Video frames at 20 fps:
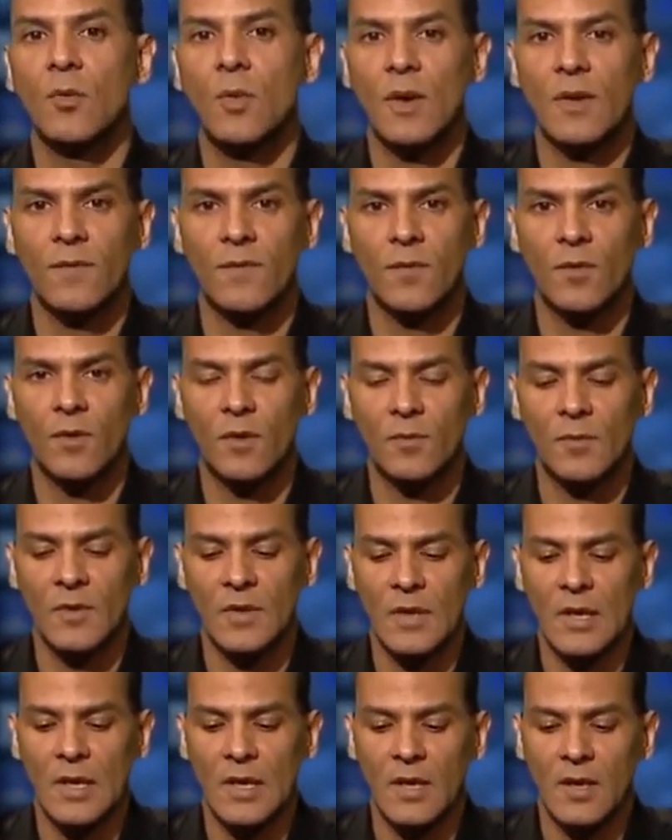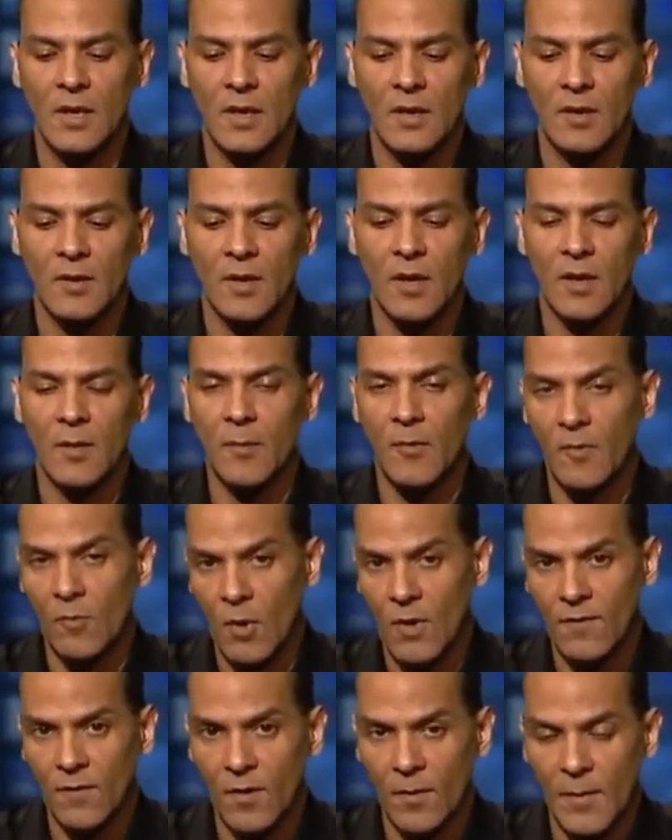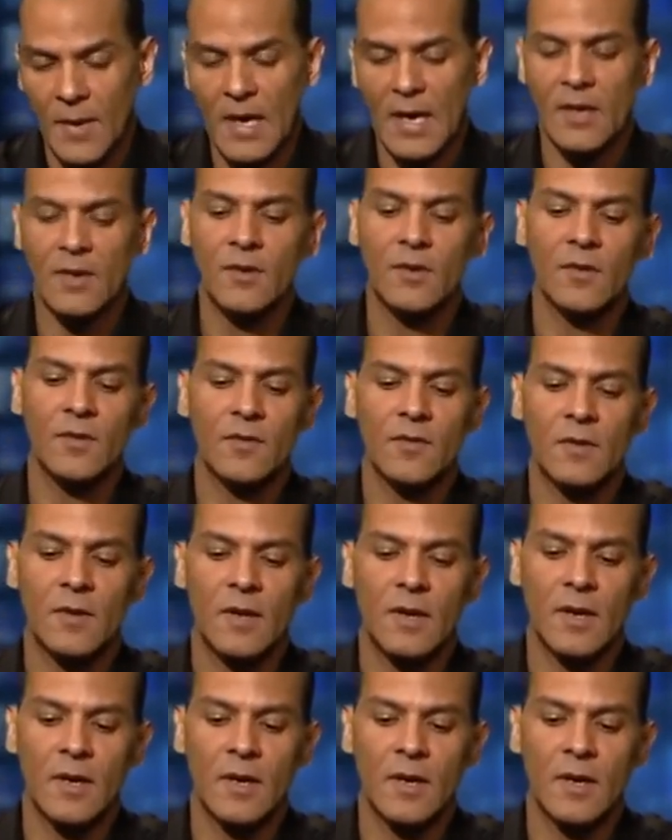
waveforms, waveform monitors,